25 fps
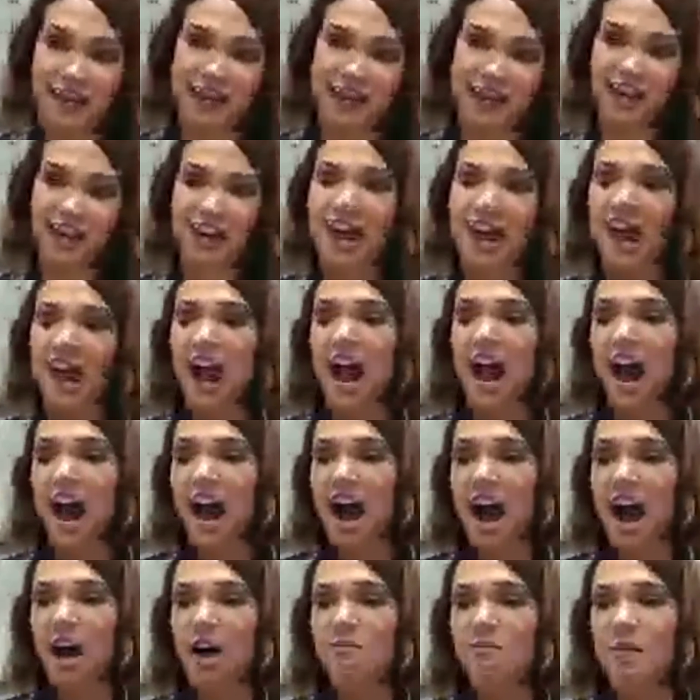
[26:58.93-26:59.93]
here.
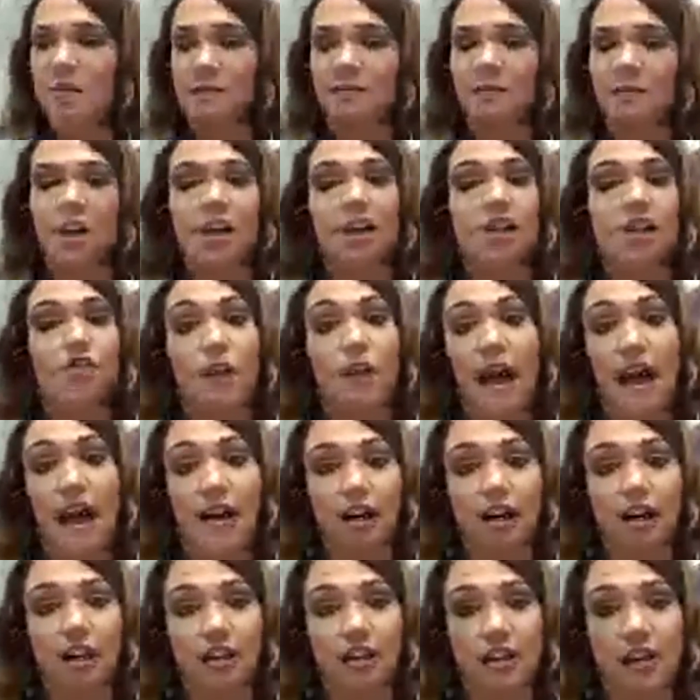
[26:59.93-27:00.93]
I'm not a
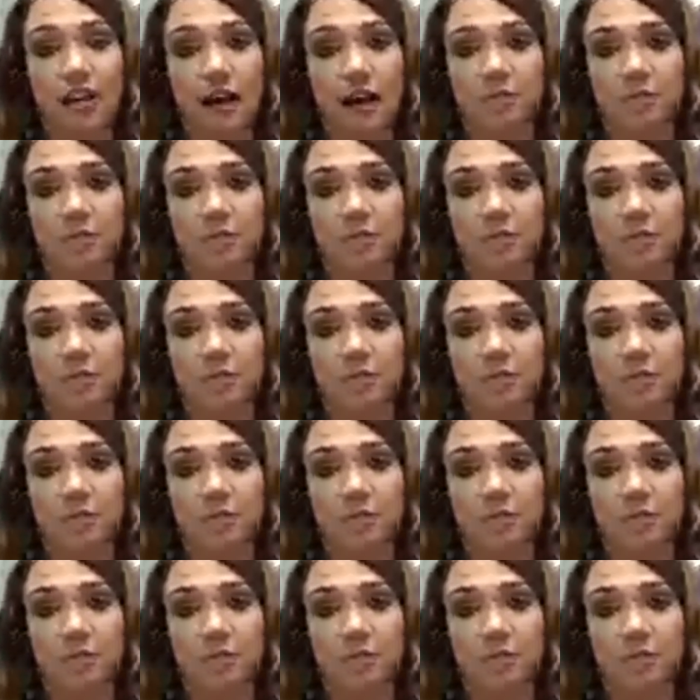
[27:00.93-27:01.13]
dragger.